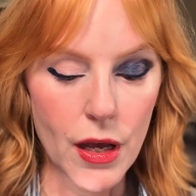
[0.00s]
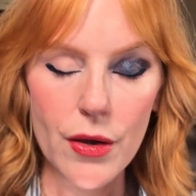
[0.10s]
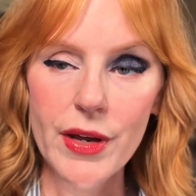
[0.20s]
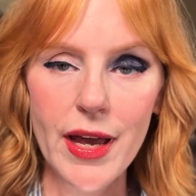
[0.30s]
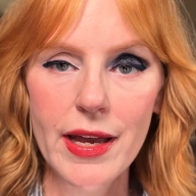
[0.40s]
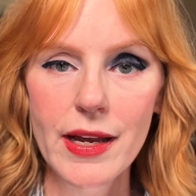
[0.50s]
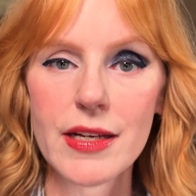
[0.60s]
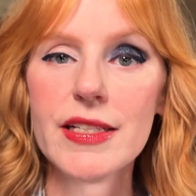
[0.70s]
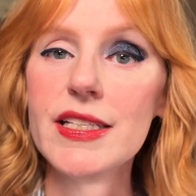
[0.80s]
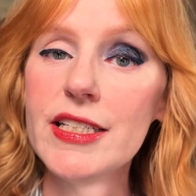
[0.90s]
Okay,
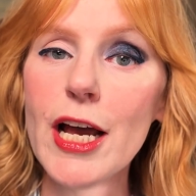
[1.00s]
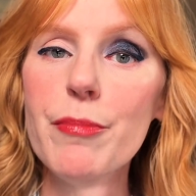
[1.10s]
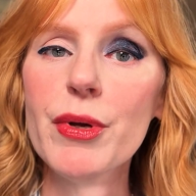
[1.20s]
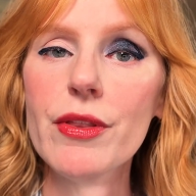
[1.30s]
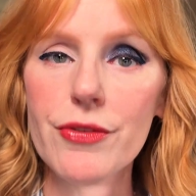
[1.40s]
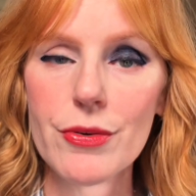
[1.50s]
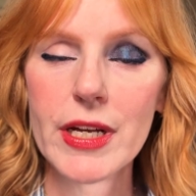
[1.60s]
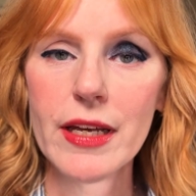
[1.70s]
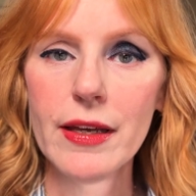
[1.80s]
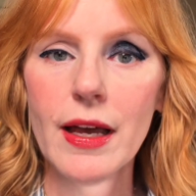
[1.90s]
step
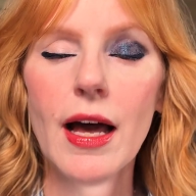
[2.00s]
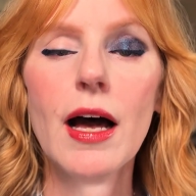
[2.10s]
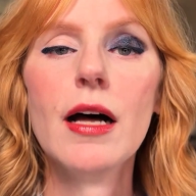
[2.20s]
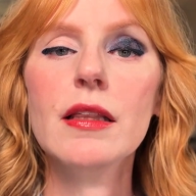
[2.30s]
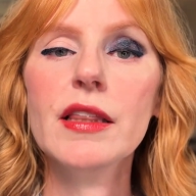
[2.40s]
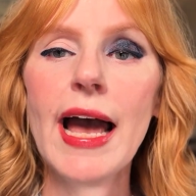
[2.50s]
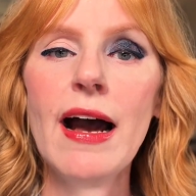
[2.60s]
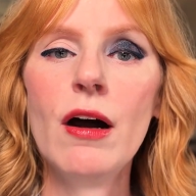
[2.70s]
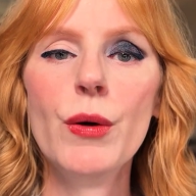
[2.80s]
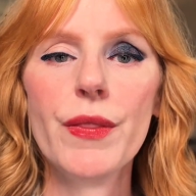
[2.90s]
3,
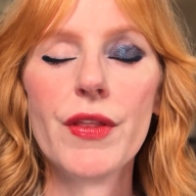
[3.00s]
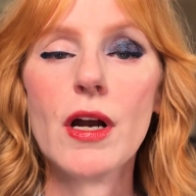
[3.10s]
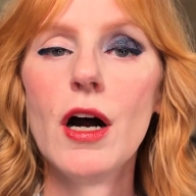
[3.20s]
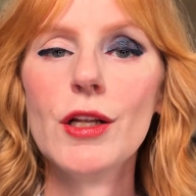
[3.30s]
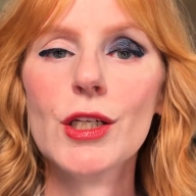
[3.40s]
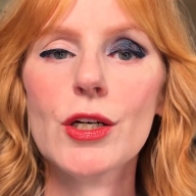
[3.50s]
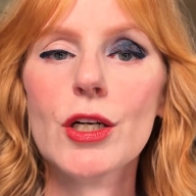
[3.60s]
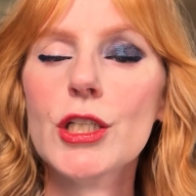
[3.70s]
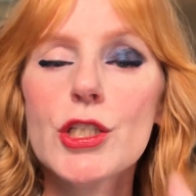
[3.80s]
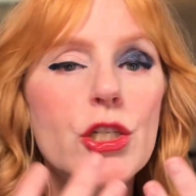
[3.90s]
allow the color
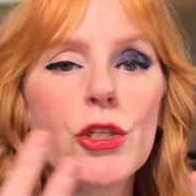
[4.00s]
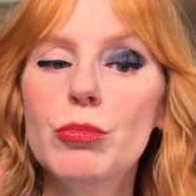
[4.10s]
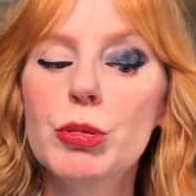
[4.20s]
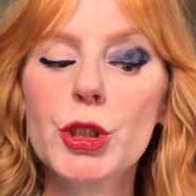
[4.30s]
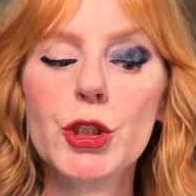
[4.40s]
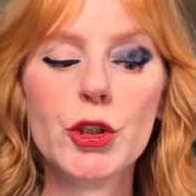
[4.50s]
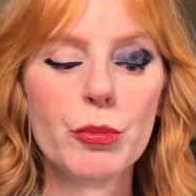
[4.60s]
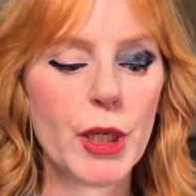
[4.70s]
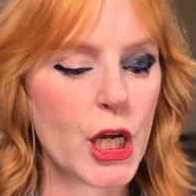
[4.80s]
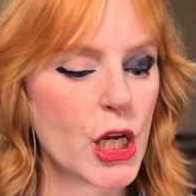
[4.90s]
to bloom.